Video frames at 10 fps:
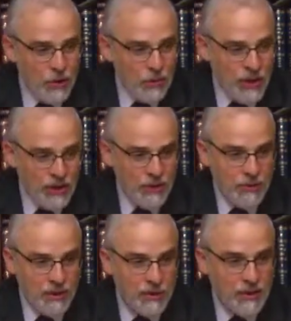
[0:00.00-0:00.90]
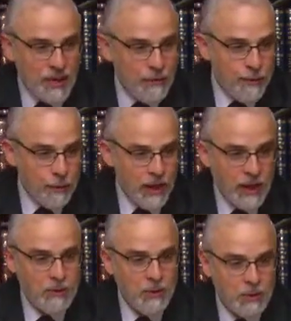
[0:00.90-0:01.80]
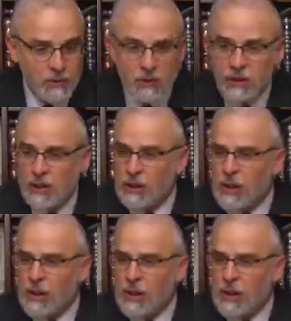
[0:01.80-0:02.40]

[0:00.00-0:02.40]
We get them a sefer, we get them a mezuzah.